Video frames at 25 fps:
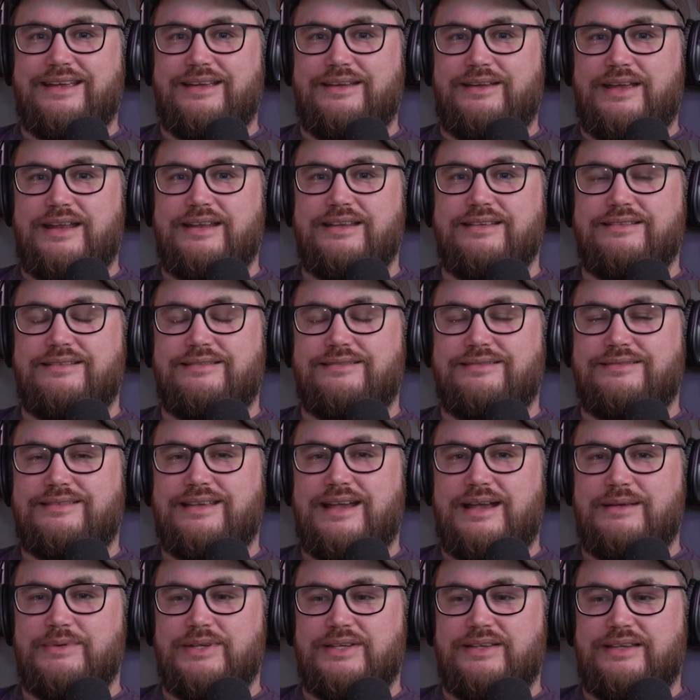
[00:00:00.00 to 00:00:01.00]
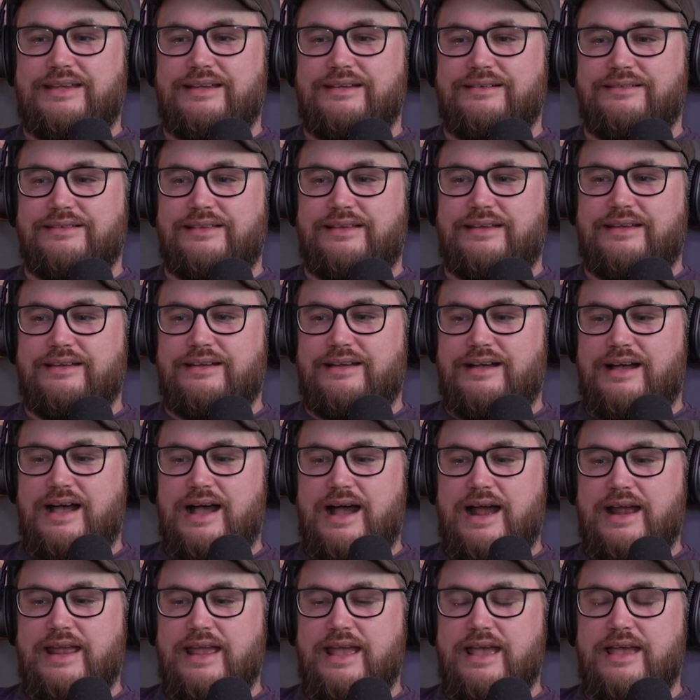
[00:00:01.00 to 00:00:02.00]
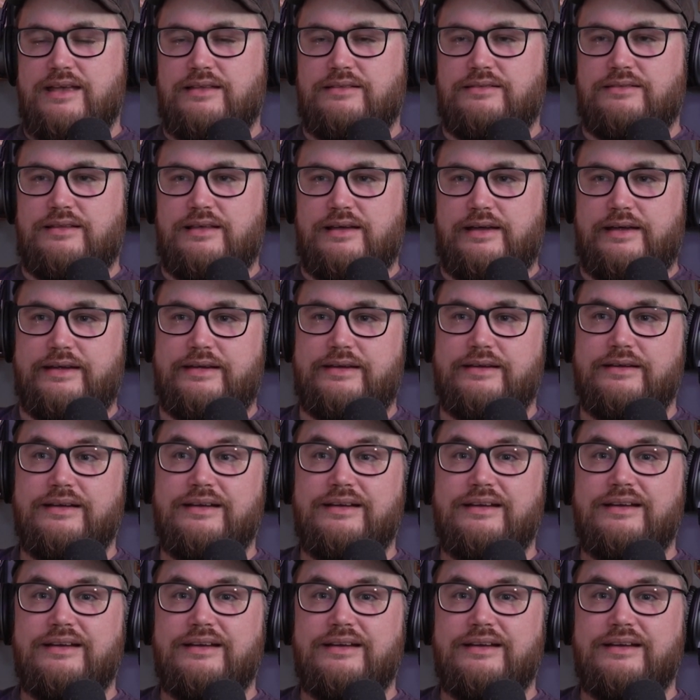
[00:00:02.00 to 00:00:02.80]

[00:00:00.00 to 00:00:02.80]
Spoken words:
anytime you hear like a high-end, like,